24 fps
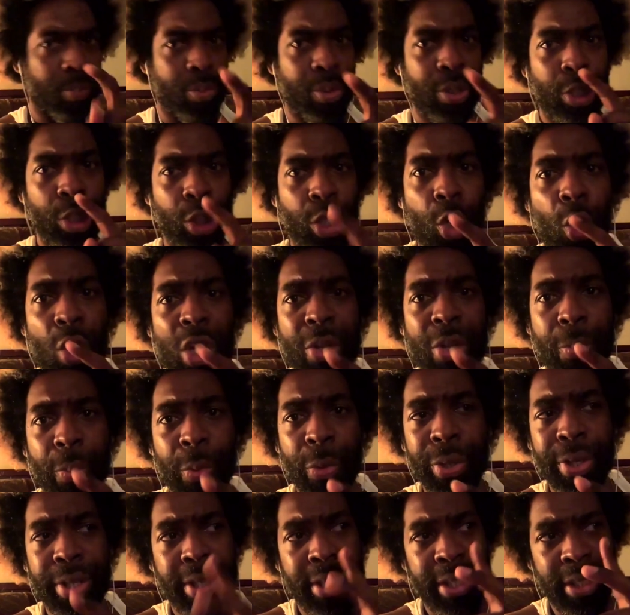
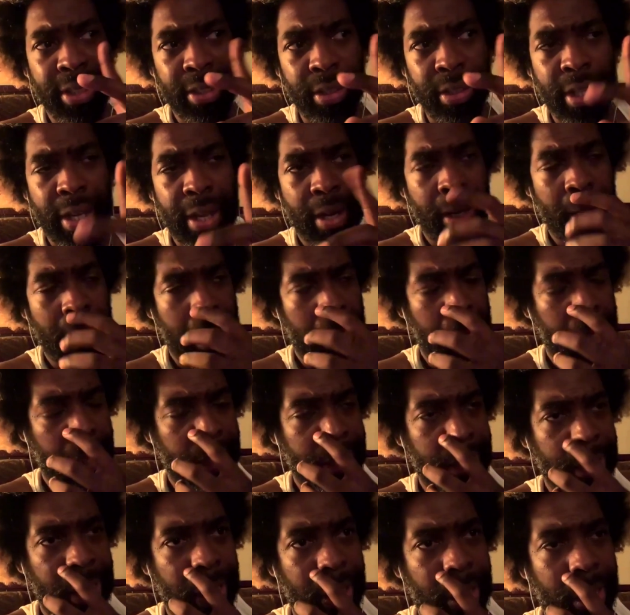Colibri
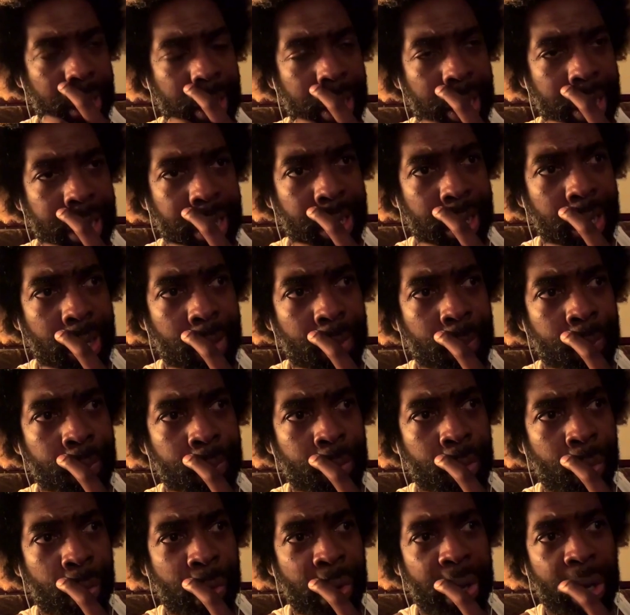are like
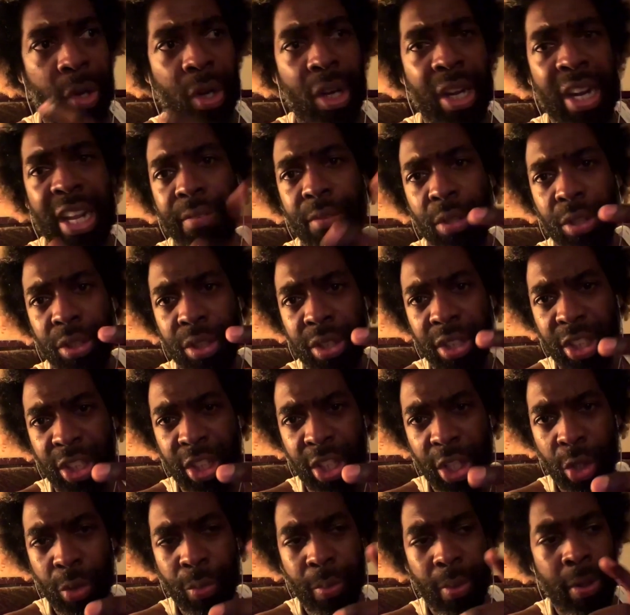record labels in
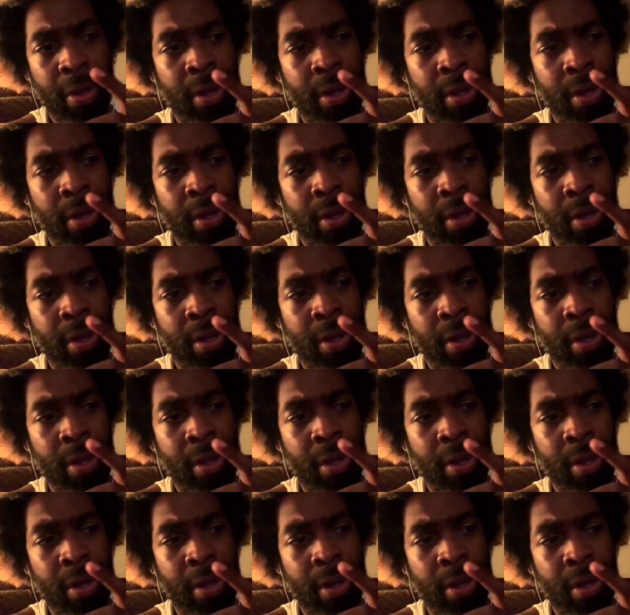Cuba.